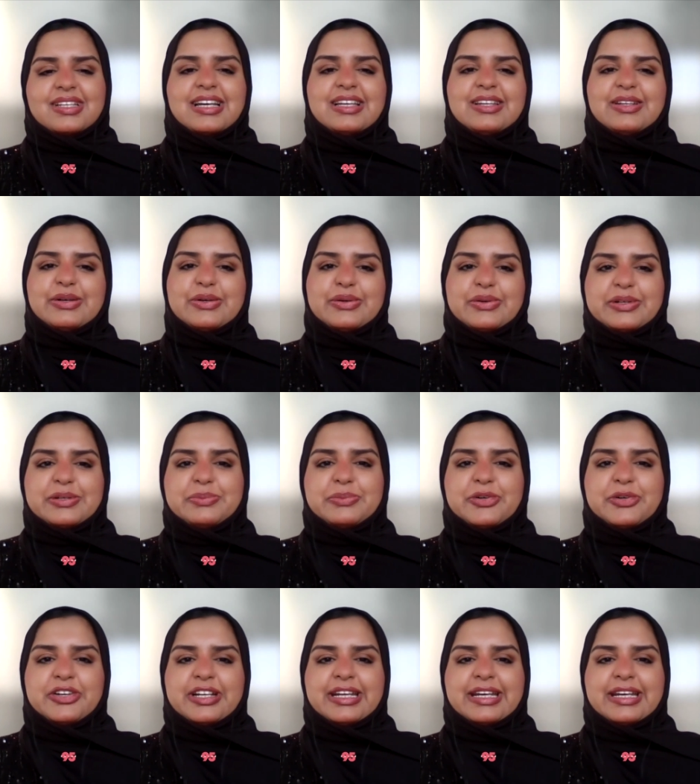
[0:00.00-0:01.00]
Hello, good
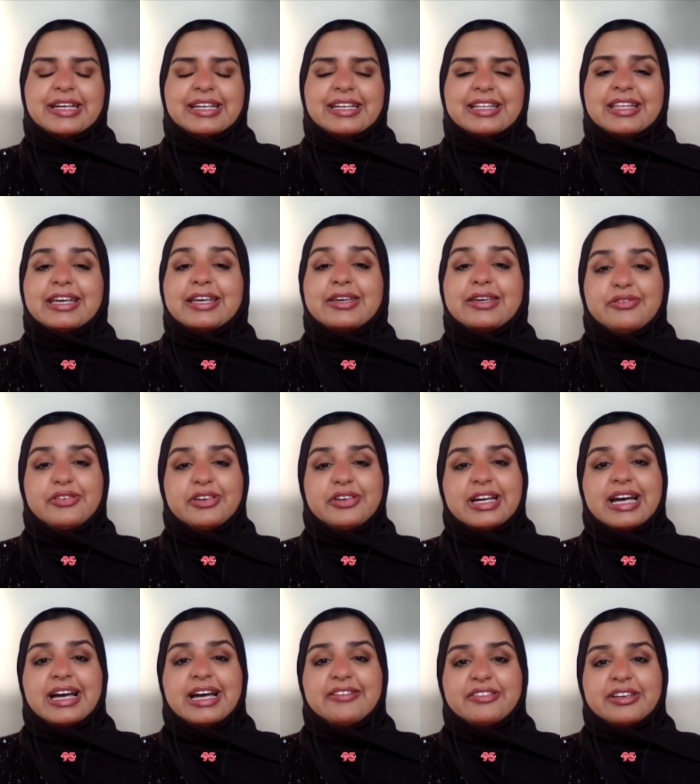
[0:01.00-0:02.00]
morning. Thank you for
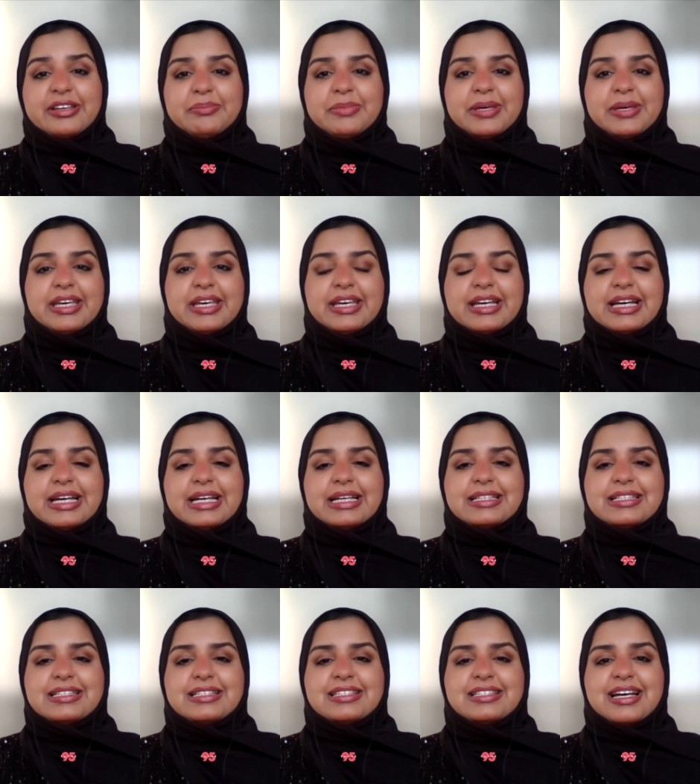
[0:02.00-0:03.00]
having me,
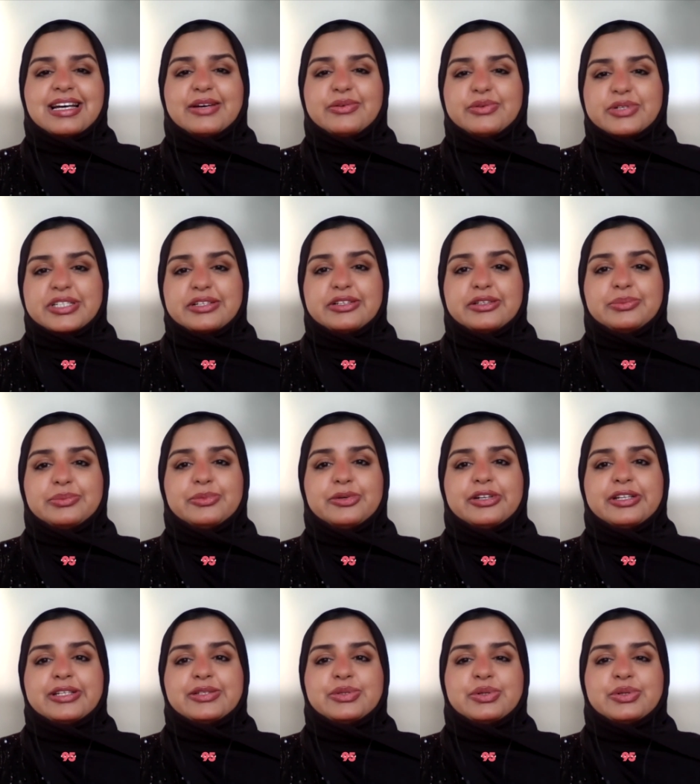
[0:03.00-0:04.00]
and I wish a good
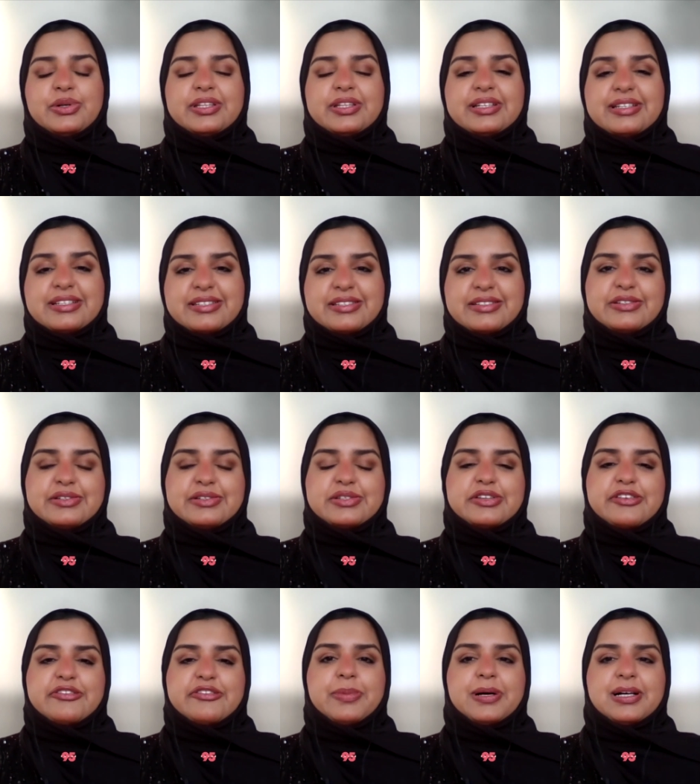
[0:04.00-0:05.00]
morning to all the listeners
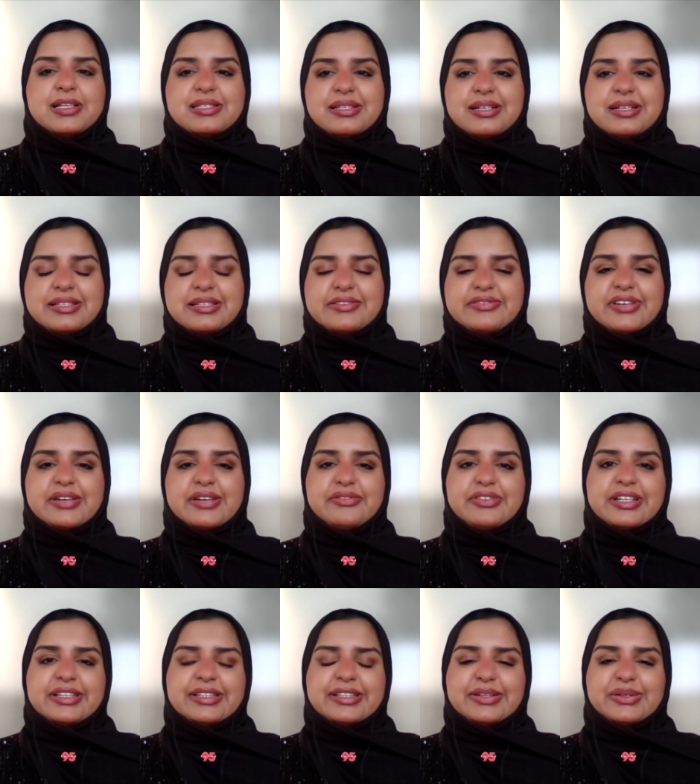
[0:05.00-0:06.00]
of Pulse 95
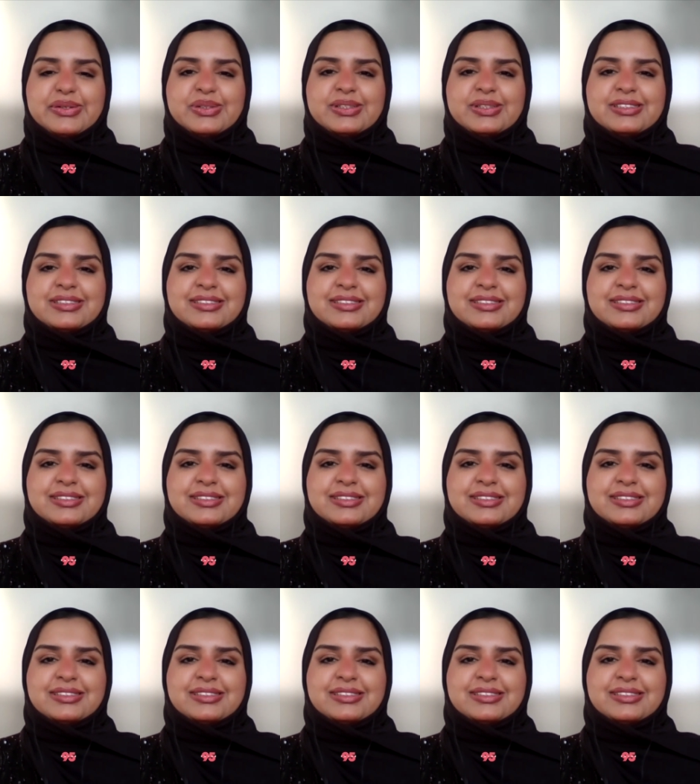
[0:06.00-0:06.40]
Radio.